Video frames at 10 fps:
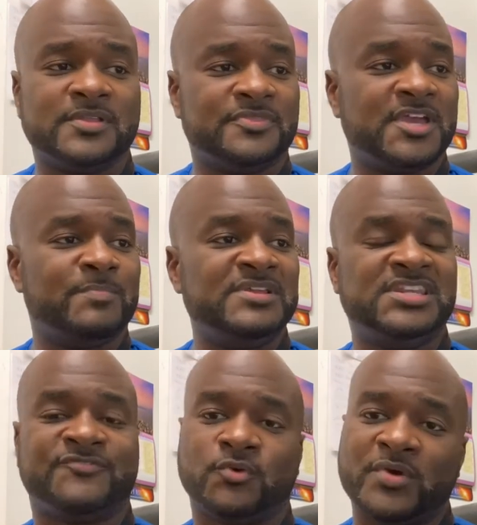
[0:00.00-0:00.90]
there'll be
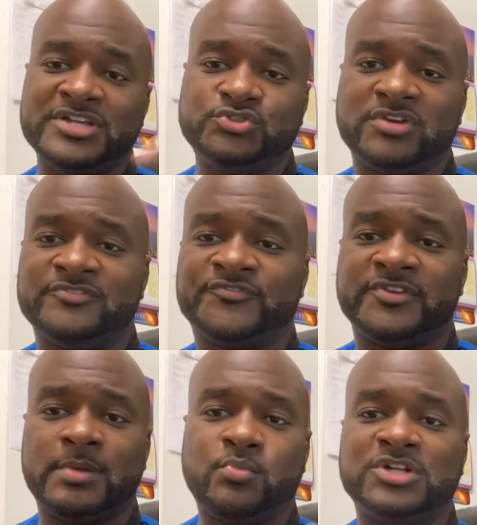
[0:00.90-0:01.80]
different ways you can
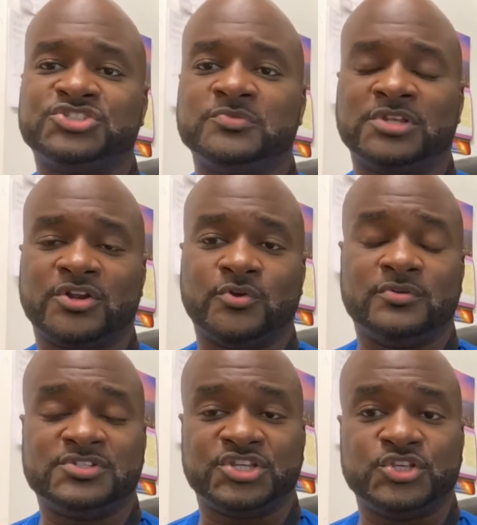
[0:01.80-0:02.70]
flip what you
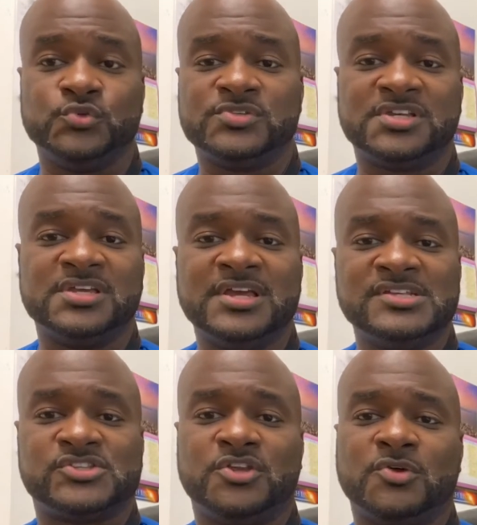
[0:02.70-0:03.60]
learn to use it
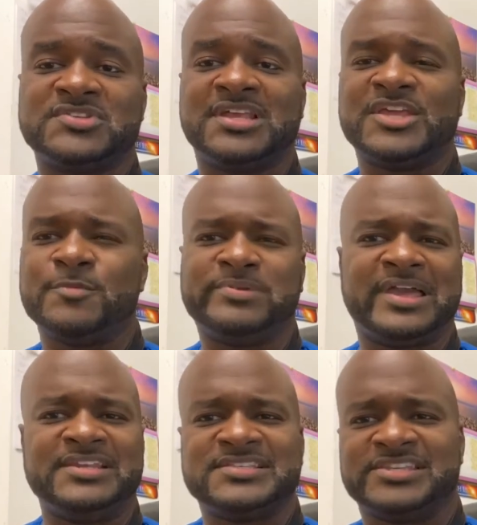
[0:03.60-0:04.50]
so you don't sound like you're
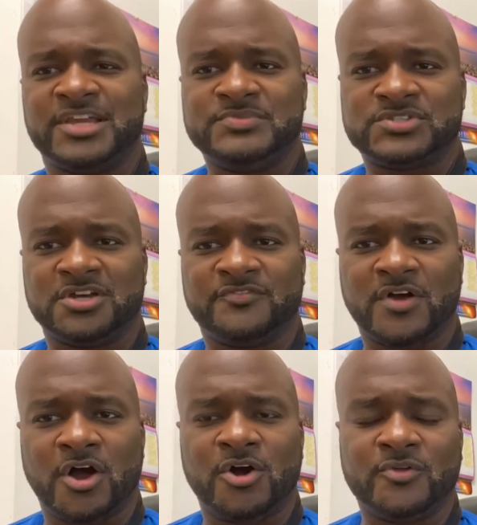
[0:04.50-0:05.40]
playing the same stuff
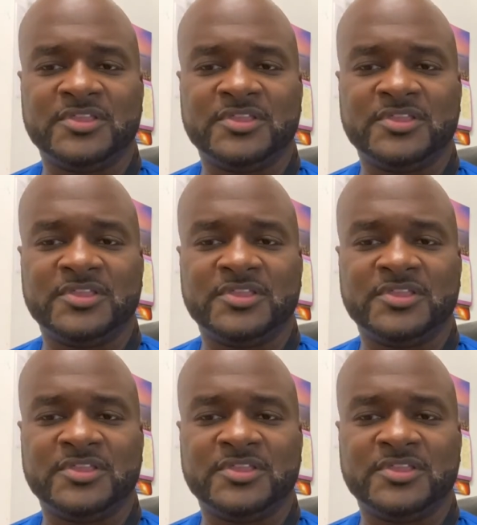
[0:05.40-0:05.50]
all the